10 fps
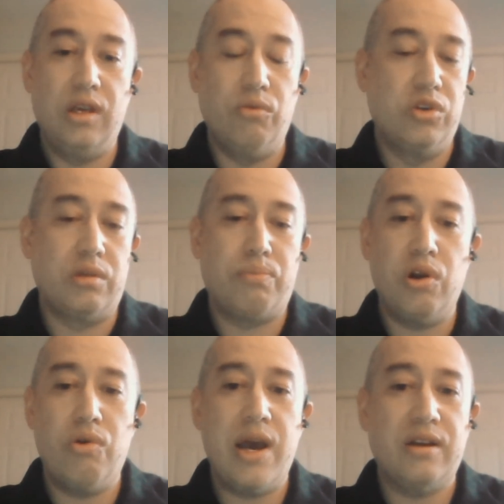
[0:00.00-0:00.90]
It was a
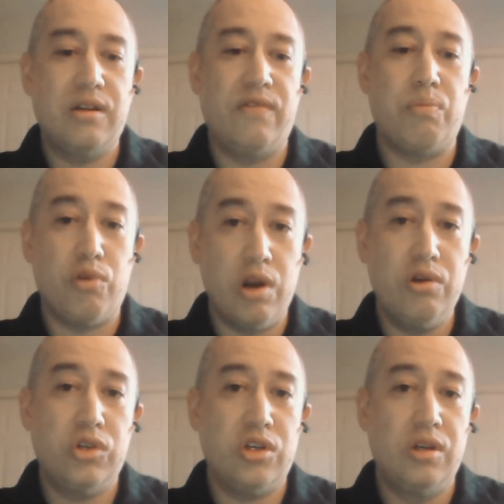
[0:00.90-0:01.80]
proactive
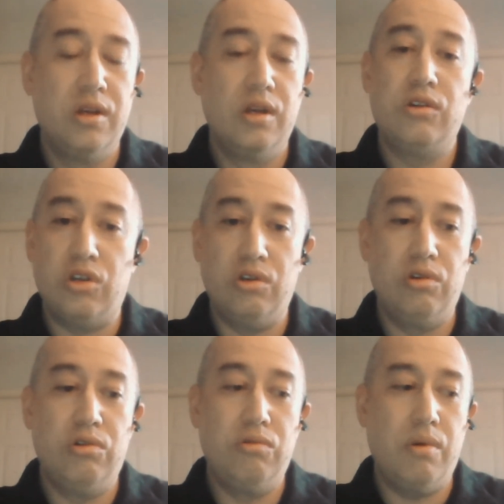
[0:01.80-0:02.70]
approach
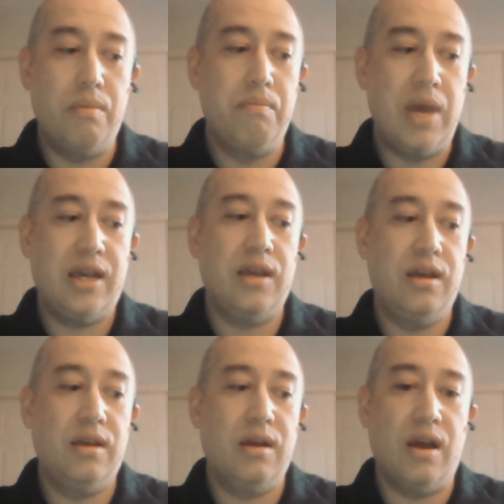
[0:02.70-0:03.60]
to
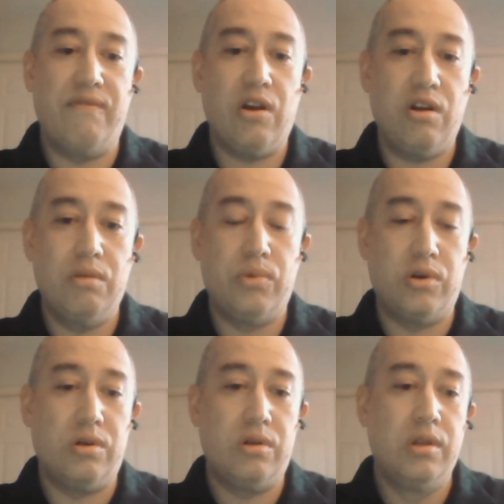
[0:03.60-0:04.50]
making a
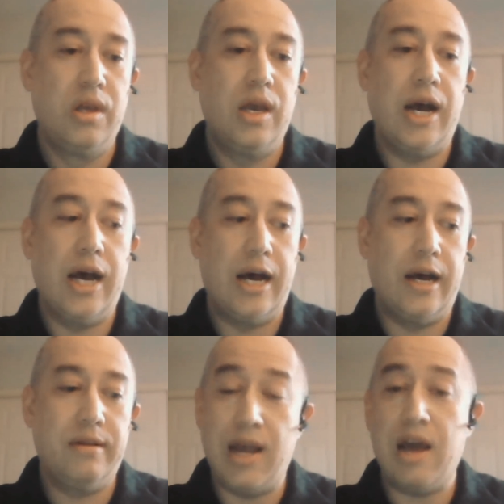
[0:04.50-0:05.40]
variable
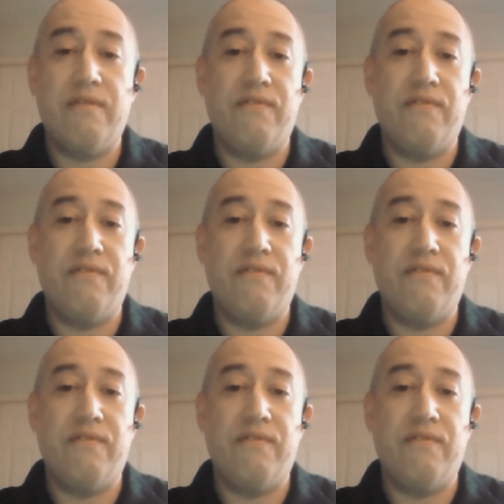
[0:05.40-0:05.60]
uh, not